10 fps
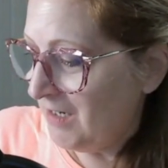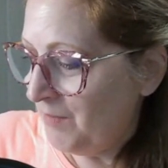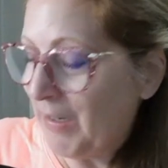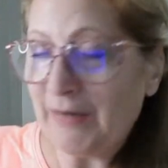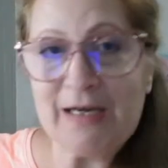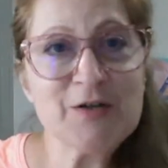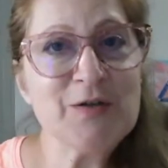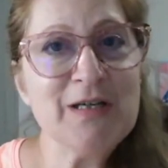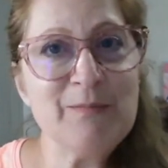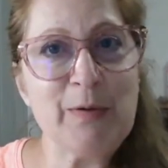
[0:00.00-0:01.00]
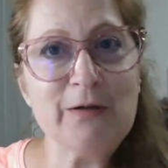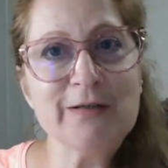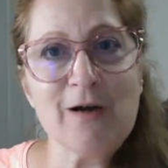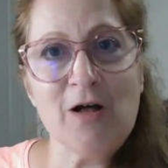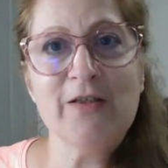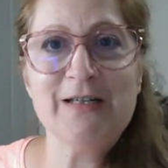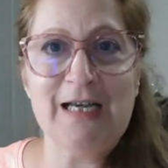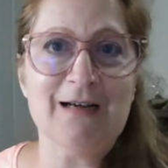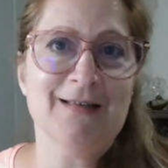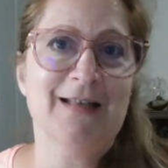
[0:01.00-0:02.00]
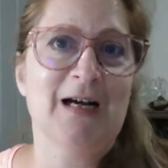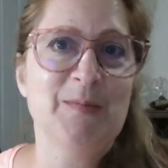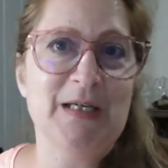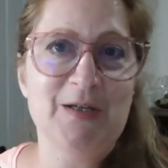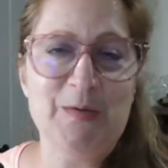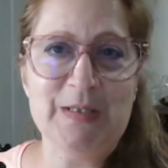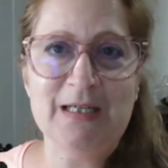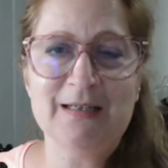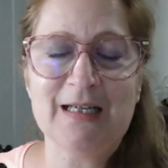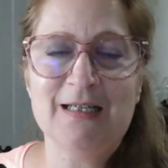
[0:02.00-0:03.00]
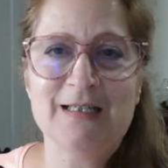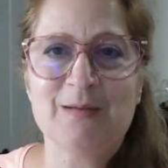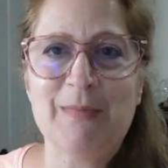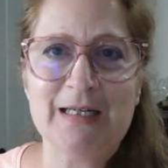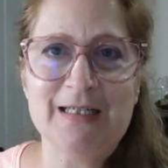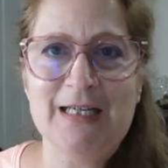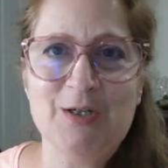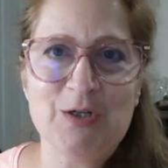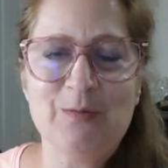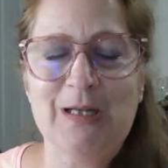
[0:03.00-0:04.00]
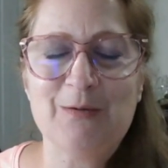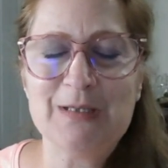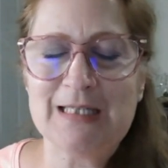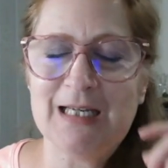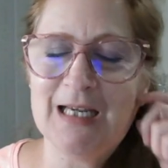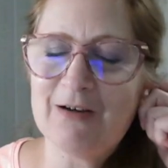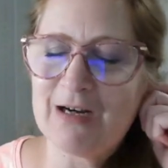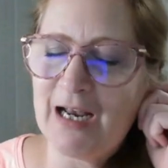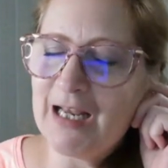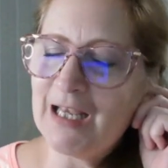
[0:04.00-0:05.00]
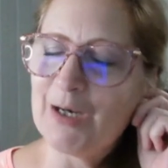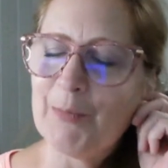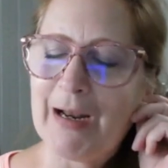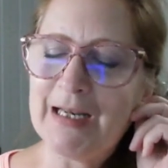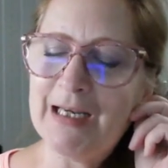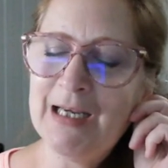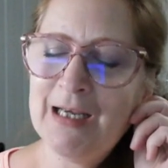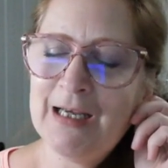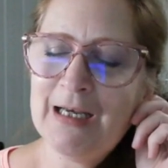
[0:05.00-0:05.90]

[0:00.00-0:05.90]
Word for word: um, I actually pulled all the decks that I'll be using because I did some meditation while I was sitting here kind of getting ready.